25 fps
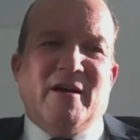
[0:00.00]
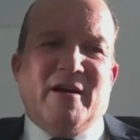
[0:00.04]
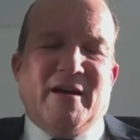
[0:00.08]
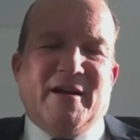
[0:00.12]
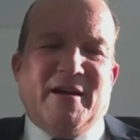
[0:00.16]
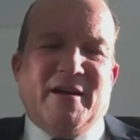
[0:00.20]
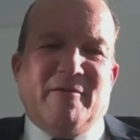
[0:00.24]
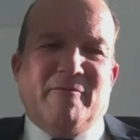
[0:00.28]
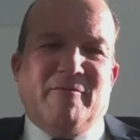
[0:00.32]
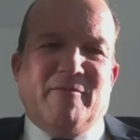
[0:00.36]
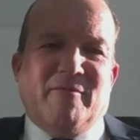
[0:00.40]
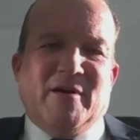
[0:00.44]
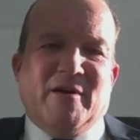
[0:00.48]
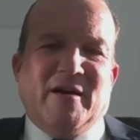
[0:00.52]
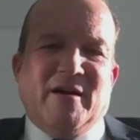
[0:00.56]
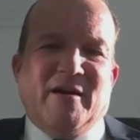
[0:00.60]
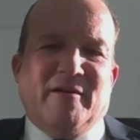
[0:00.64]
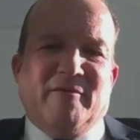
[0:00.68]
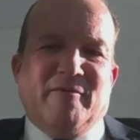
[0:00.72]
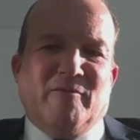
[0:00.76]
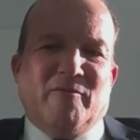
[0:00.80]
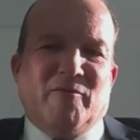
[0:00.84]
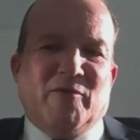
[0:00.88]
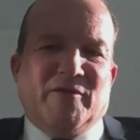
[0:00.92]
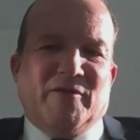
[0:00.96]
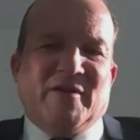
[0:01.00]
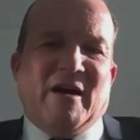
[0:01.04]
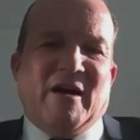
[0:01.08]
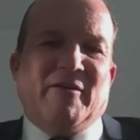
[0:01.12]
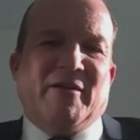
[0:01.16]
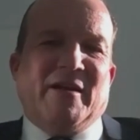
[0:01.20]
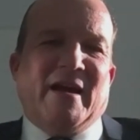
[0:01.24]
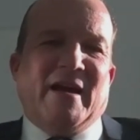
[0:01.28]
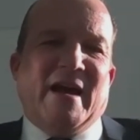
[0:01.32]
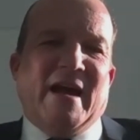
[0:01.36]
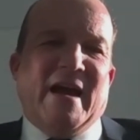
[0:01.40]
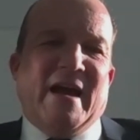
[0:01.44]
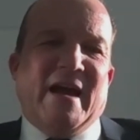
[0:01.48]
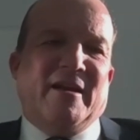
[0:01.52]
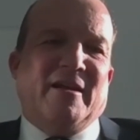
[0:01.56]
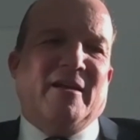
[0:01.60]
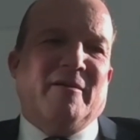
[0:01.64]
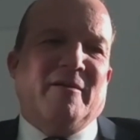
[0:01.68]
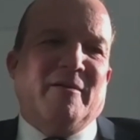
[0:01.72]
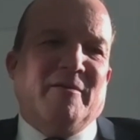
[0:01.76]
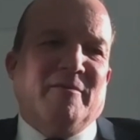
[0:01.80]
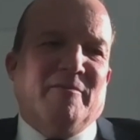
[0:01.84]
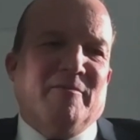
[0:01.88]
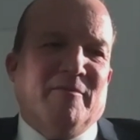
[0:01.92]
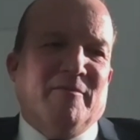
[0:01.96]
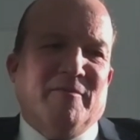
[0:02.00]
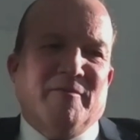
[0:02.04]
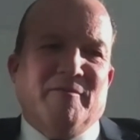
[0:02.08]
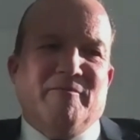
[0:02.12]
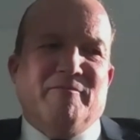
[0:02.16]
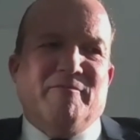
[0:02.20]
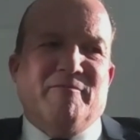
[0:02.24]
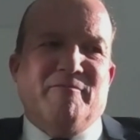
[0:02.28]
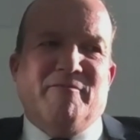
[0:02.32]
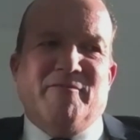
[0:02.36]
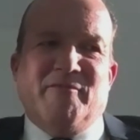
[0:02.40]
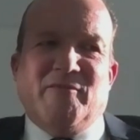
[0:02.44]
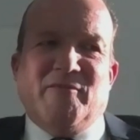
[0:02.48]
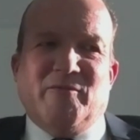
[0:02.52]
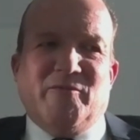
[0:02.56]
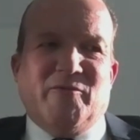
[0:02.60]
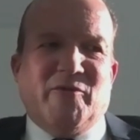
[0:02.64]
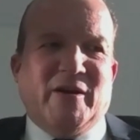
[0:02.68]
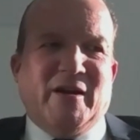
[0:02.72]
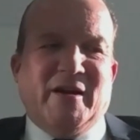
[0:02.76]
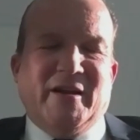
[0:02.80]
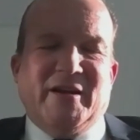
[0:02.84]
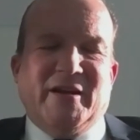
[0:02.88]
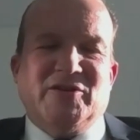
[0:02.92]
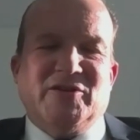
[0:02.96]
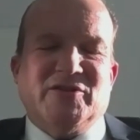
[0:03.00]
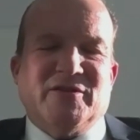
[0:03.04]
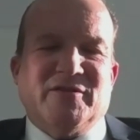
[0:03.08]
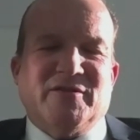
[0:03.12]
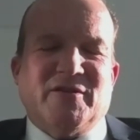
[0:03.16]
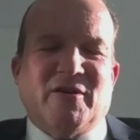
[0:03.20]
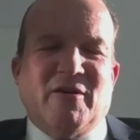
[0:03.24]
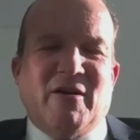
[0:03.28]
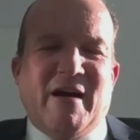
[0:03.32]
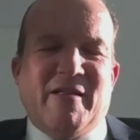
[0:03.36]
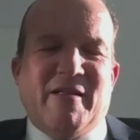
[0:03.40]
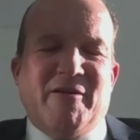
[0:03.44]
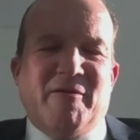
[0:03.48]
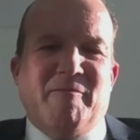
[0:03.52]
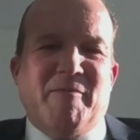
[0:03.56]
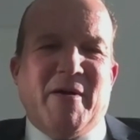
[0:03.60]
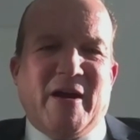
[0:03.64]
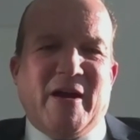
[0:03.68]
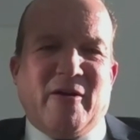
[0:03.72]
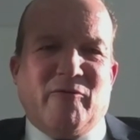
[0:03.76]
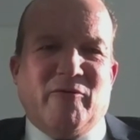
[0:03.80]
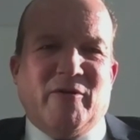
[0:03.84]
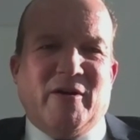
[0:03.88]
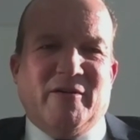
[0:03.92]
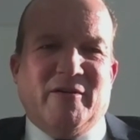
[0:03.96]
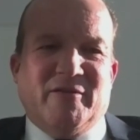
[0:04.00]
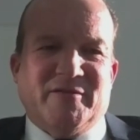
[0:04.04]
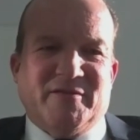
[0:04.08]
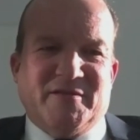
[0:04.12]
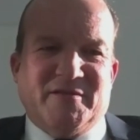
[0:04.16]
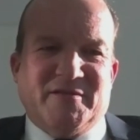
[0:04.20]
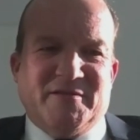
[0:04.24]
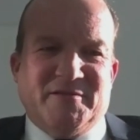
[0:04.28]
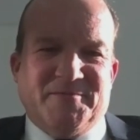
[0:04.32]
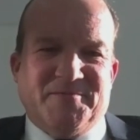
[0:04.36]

and without any religious or other backgrounds.